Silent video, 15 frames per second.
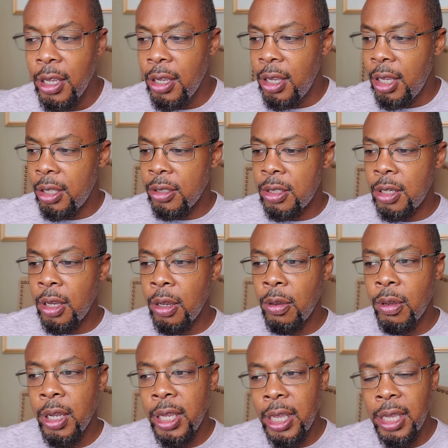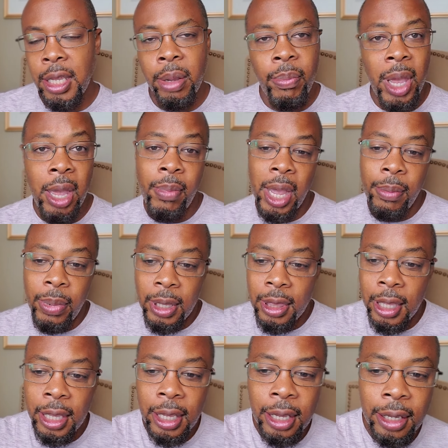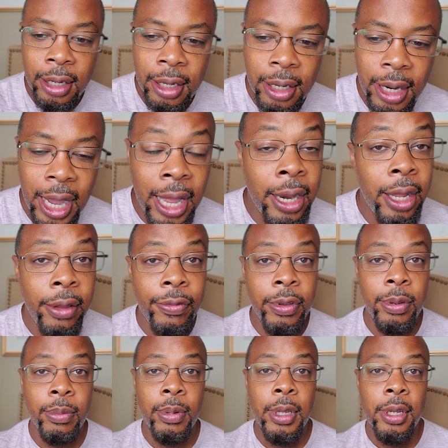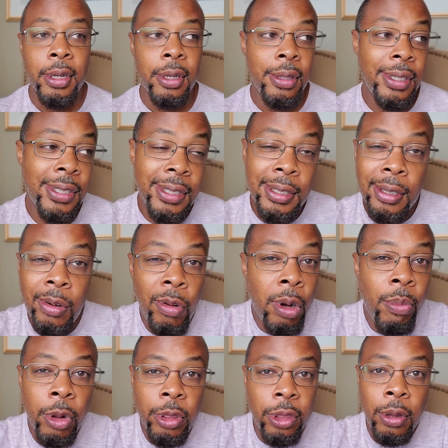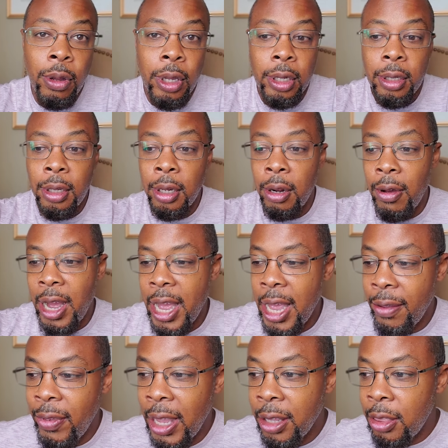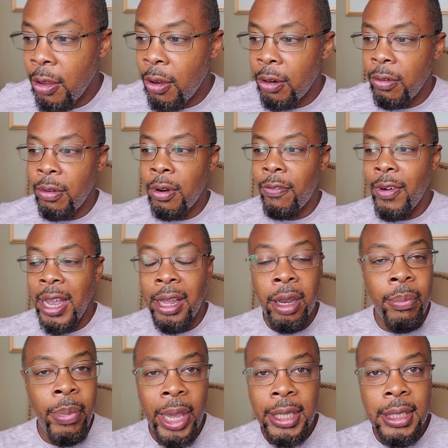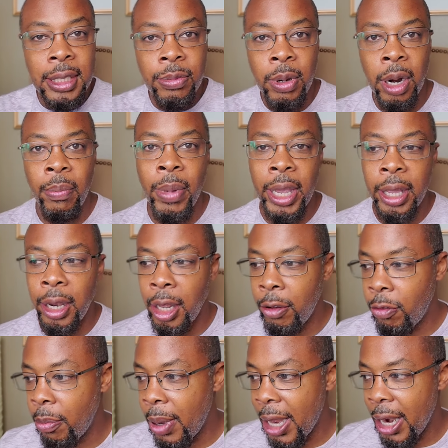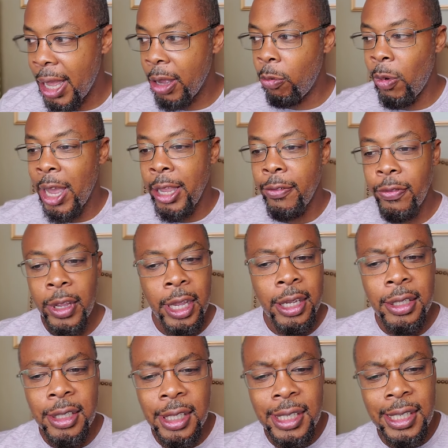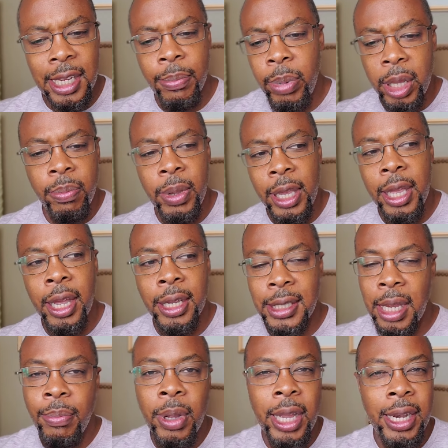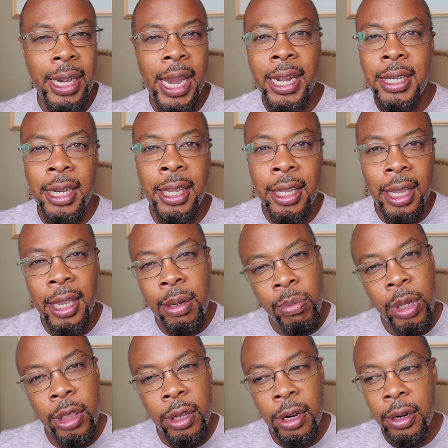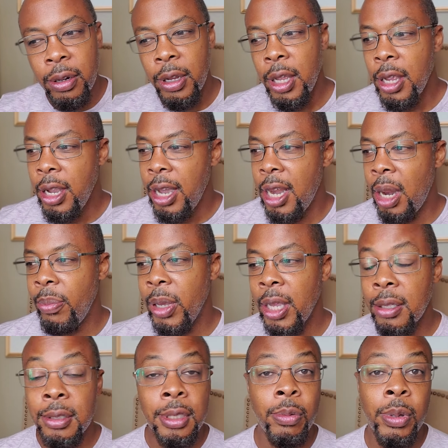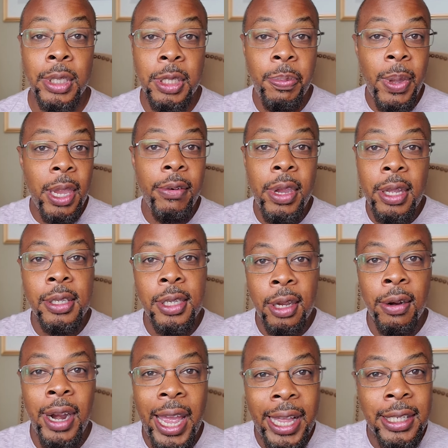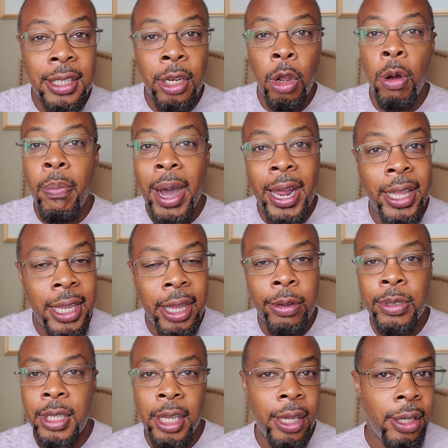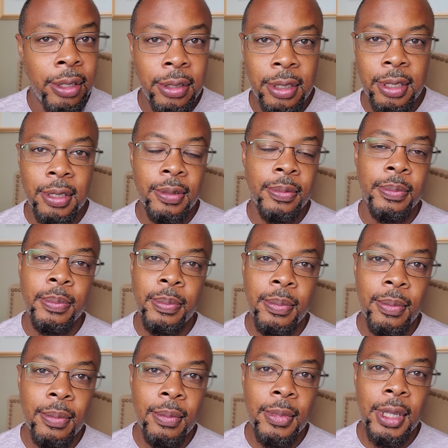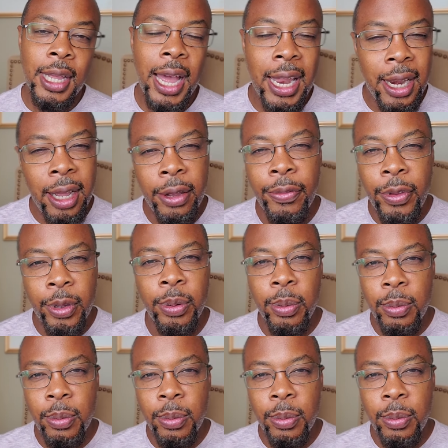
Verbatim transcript: And so again, your man might be thinking, "I love you." This is a normal thought. You know, I have that thought on a regular basis when I'm making love with my wife, just simply because I'm connecting in with her and I'm getting to experience her as nobody else is. I love you.